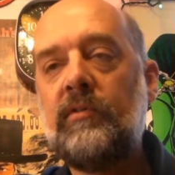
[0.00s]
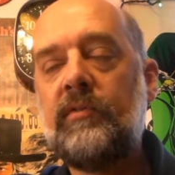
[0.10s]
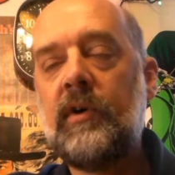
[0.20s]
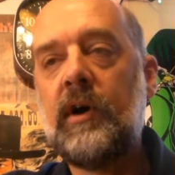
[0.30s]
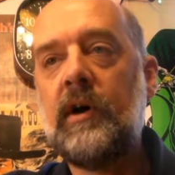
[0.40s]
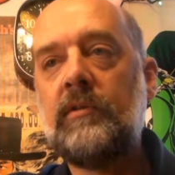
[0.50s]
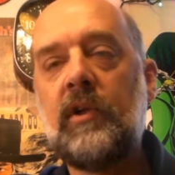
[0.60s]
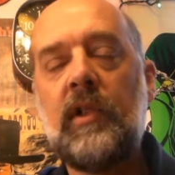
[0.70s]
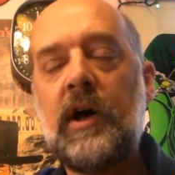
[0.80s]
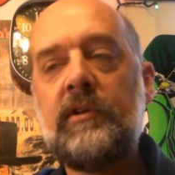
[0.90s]
of
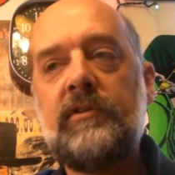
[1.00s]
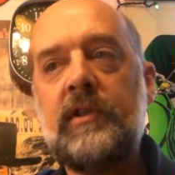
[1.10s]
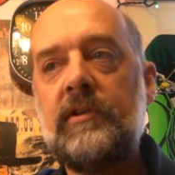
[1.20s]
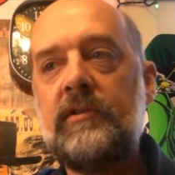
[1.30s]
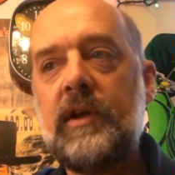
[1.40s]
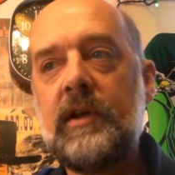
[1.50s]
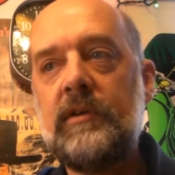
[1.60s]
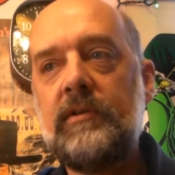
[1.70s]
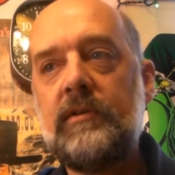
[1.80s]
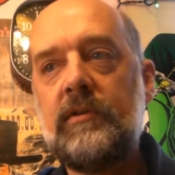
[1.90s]
Deluxe these
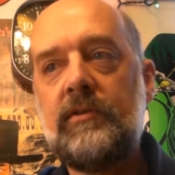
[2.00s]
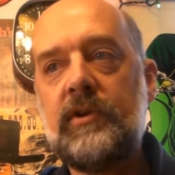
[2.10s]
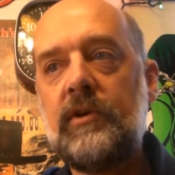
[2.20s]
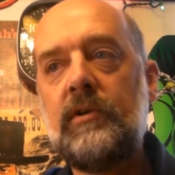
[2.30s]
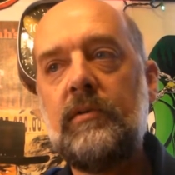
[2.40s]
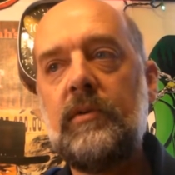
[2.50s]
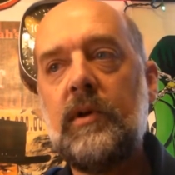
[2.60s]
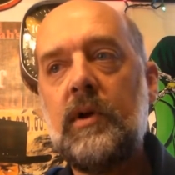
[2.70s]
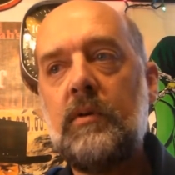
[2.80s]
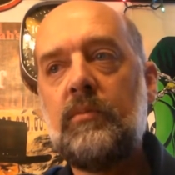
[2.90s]
days, still
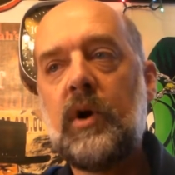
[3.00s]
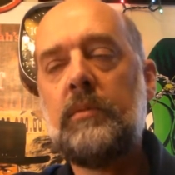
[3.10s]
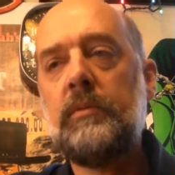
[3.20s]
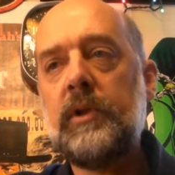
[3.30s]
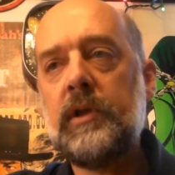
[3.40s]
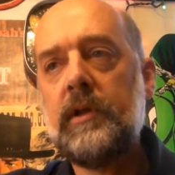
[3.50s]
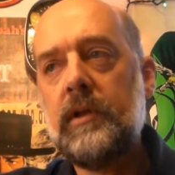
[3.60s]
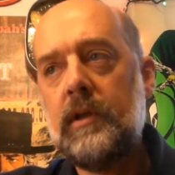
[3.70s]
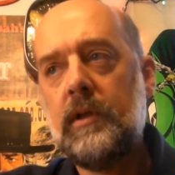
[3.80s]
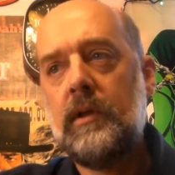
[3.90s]
probably,
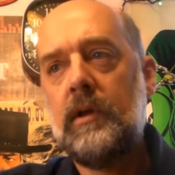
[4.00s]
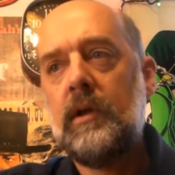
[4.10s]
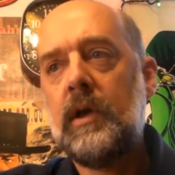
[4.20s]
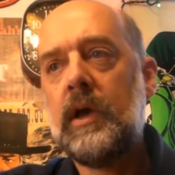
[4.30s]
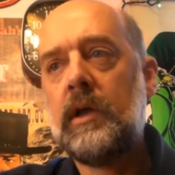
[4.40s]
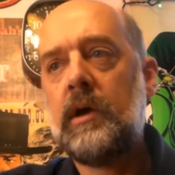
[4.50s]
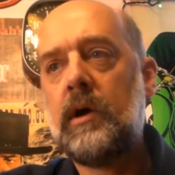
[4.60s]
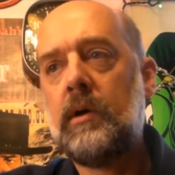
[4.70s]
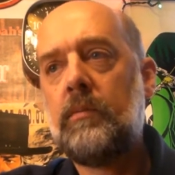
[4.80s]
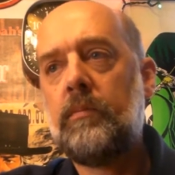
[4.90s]

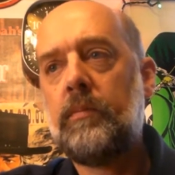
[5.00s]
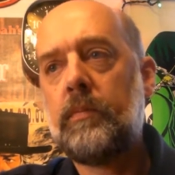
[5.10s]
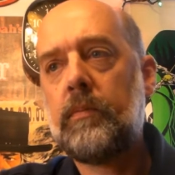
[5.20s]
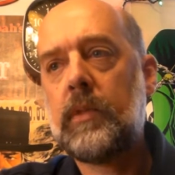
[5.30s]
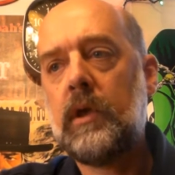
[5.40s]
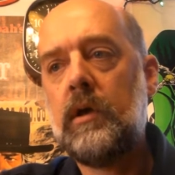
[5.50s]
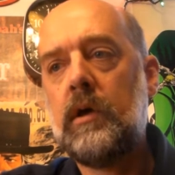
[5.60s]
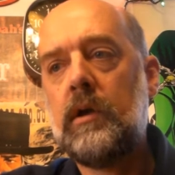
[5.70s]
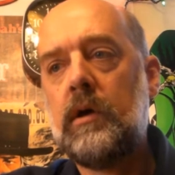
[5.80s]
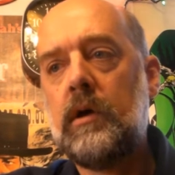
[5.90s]
and
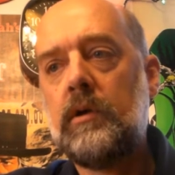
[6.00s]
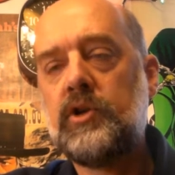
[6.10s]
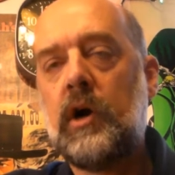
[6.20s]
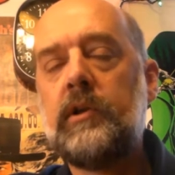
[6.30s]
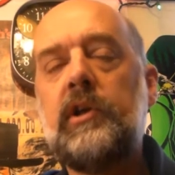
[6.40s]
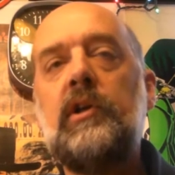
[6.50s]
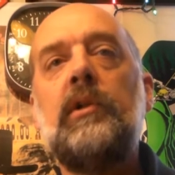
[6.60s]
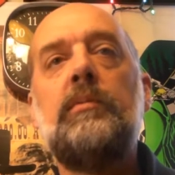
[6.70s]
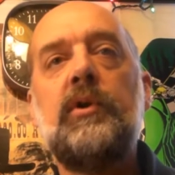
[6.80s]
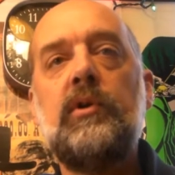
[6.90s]
John
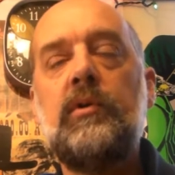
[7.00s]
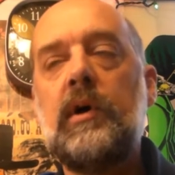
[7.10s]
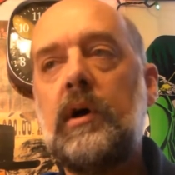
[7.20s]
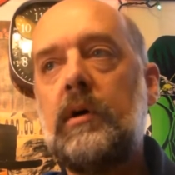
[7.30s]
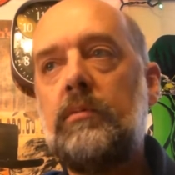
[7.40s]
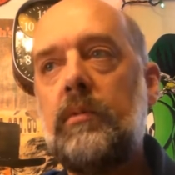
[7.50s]
Killebrew